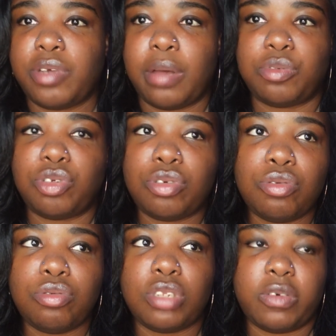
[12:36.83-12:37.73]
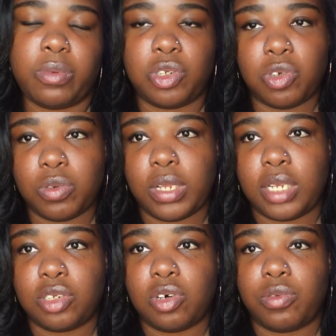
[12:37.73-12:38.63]
have two different
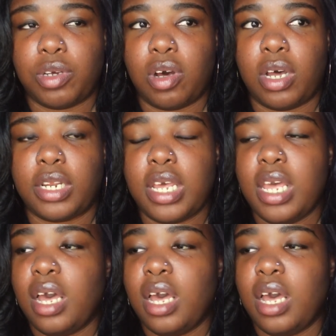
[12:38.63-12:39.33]
storylines going on.